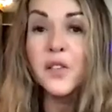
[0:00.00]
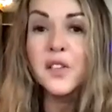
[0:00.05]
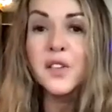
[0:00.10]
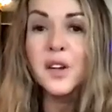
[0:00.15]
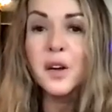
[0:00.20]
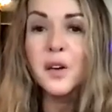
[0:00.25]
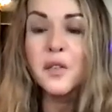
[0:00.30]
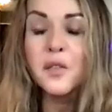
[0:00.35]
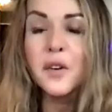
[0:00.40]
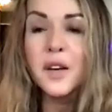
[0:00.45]

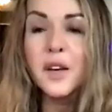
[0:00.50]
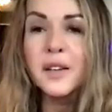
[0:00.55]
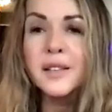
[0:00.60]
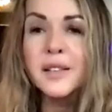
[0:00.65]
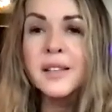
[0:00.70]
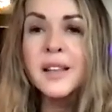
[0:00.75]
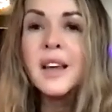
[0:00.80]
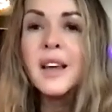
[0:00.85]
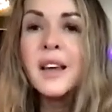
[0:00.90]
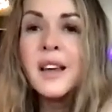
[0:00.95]

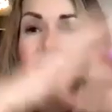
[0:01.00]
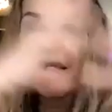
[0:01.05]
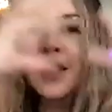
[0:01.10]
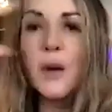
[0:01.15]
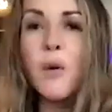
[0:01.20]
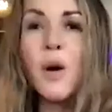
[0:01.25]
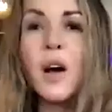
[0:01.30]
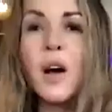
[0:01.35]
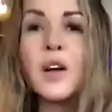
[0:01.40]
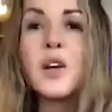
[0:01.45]
surface.
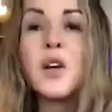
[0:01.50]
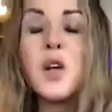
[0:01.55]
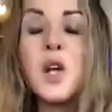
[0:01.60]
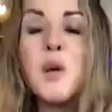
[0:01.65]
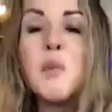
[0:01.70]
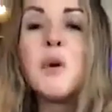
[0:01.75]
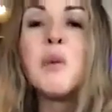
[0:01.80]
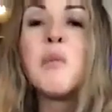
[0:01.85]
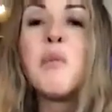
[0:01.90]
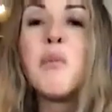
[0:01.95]
So our
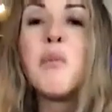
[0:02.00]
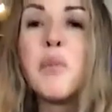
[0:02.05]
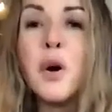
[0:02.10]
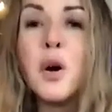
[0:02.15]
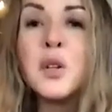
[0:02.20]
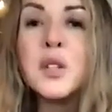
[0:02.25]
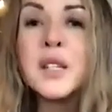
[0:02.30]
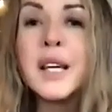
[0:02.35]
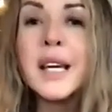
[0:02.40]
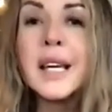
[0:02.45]
human
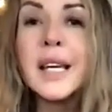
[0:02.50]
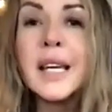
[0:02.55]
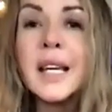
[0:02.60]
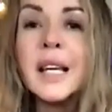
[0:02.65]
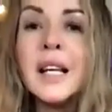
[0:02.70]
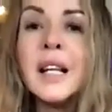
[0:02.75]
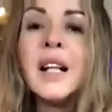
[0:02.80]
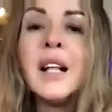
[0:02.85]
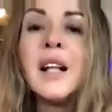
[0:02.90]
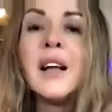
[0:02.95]

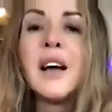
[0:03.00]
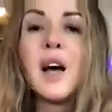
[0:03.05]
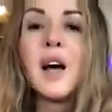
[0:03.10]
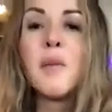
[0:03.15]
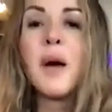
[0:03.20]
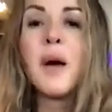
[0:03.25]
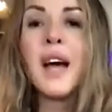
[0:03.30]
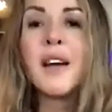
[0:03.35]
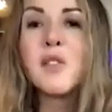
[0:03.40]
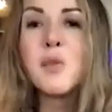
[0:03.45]
body
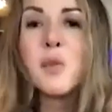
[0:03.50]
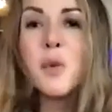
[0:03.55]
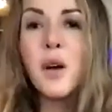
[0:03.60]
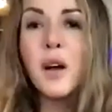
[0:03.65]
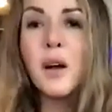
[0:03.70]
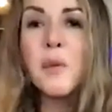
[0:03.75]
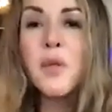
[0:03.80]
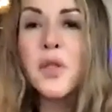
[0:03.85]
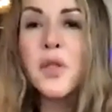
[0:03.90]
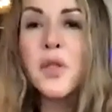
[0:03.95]
has
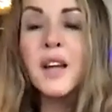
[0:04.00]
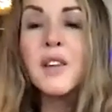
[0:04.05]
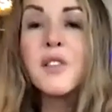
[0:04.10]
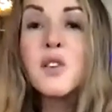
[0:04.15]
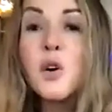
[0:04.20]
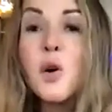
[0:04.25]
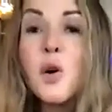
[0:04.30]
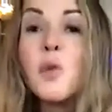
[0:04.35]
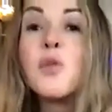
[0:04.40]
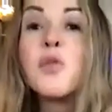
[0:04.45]
things
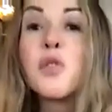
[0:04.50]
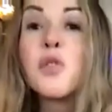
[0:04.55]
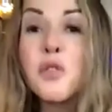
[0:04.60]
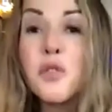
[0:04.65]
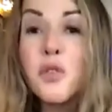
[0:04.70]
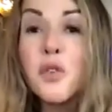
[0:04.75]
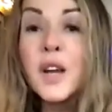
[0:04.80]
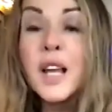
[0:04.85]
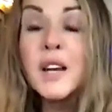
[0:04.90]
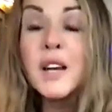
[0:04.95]
called
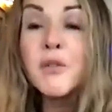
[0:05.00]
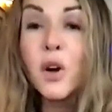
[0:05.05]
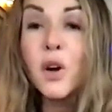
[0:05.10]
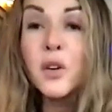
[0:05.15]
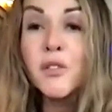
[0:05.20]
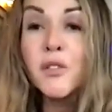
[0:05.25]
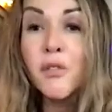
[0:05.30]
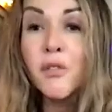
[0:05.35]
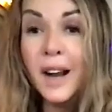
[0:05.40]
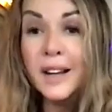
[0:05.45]
free
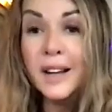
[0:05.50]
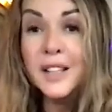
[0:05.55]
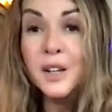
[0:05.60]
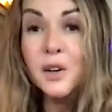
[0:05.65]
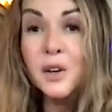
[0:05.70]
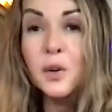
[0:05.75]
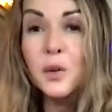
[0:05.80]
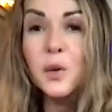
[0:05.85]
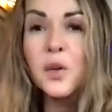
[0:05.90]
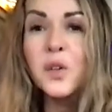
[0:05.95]

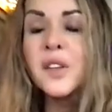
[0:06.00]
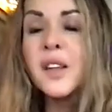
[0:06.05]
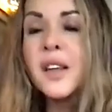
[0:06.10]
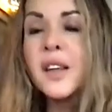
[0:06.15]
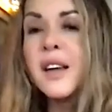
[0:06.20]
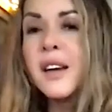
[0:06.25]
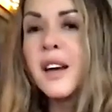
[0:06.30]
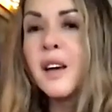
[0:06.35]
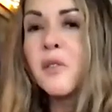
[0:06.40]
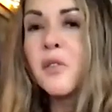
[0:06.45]
radicals,
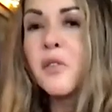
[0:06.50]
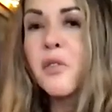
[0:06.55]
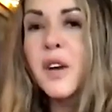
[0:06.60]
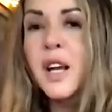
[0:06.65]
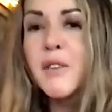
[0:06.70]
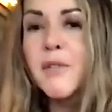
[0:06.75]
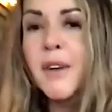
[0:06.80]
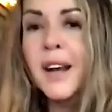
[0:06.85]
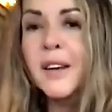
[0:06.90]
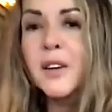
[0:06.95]
and
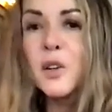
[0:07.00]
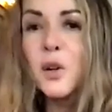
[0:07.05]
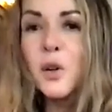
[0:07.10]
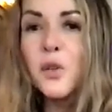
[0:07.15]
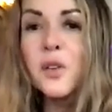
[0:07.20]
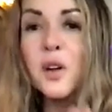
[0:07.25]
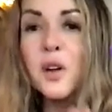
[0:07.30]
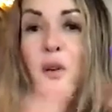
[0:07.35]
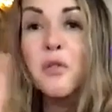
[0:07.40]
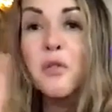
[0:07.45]
free
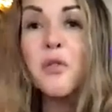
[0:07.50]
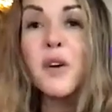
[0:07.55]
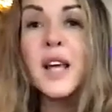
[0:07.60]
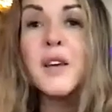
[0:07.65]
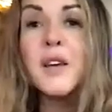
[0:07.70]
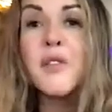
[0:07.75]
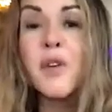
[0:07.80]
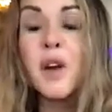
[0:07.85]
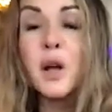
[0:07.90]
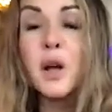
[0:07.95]
radicals are
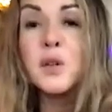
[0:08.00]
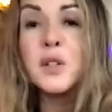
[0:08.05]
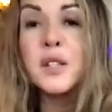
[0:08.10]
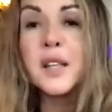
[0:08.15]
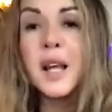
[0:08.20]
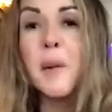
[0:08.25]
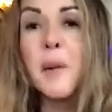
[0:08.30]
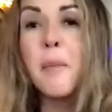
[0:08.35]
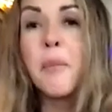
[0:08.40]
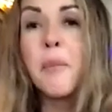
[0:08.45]

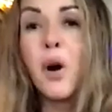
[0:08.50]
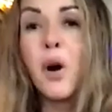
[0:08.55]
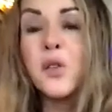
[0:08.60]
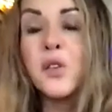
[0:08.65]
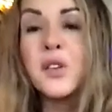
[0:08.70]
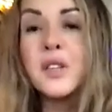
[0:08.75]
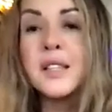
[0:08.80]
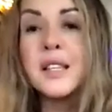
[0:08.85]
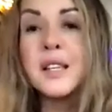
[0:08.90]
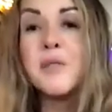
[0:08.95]
free-floating
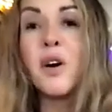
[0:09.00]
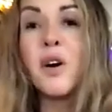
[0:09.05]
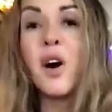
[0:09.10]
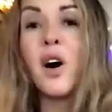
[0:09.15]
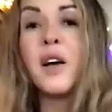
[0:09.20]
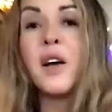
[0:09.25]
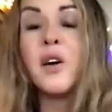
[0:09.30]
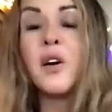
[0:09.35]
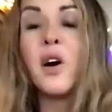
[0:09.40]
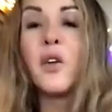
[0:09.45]
positive
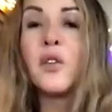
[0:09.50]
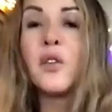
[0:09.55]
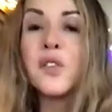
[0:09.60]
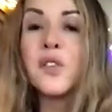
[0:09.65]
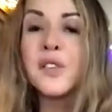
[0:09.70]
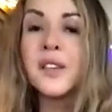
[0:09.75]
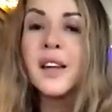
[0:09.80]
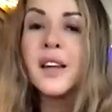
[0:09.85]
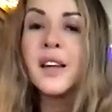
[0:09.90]
ions.